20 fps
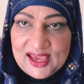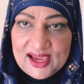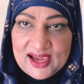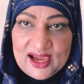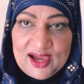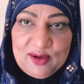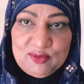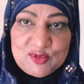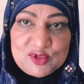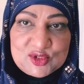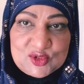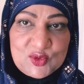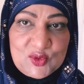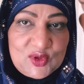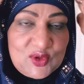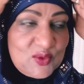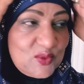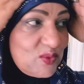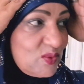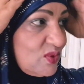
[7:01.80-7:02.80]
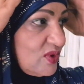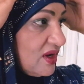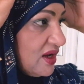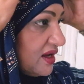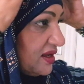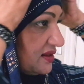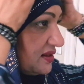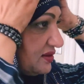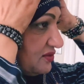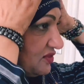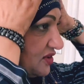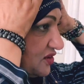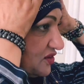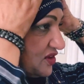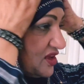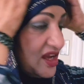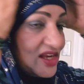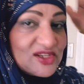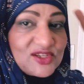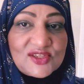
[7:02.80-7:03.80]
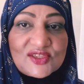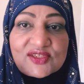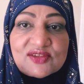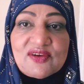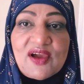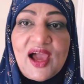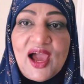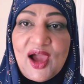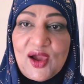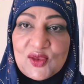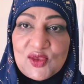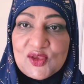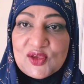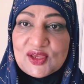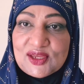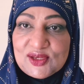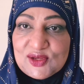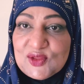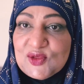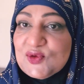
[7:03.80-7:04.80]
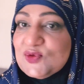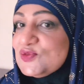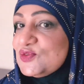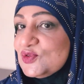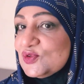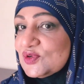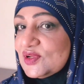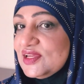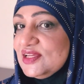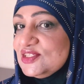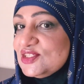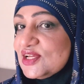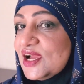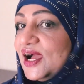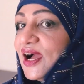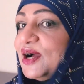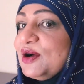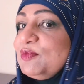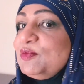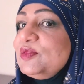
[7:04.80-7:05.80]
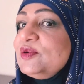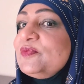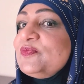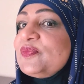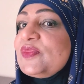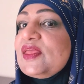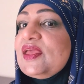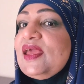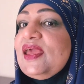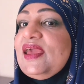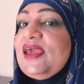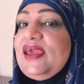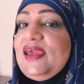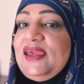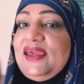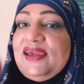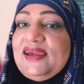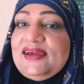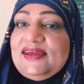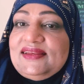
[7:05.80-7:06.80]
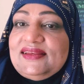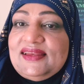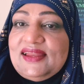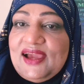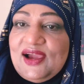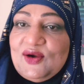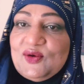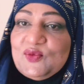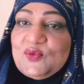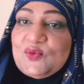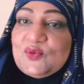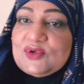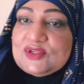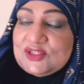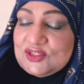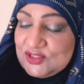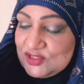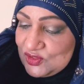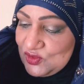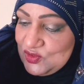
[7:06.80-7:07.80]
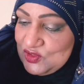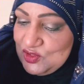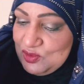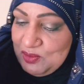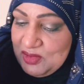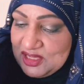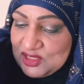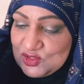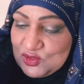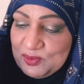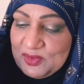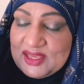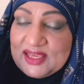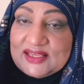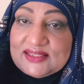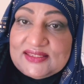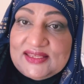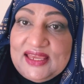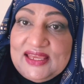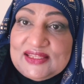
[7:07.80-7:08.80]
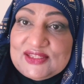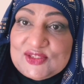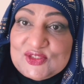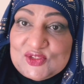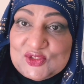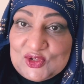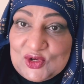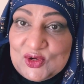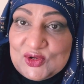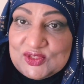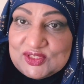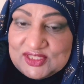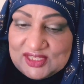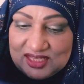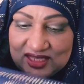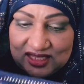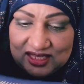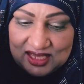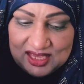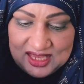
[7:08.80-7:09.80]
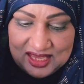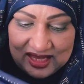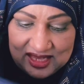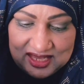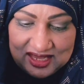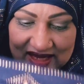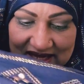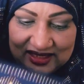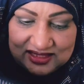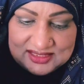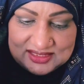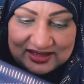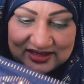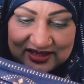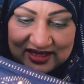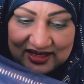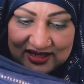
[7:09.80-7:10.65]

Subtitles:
I'm showing you the variations of how you can use your hijab. And now we're just going to make sure, because it's jersey, it's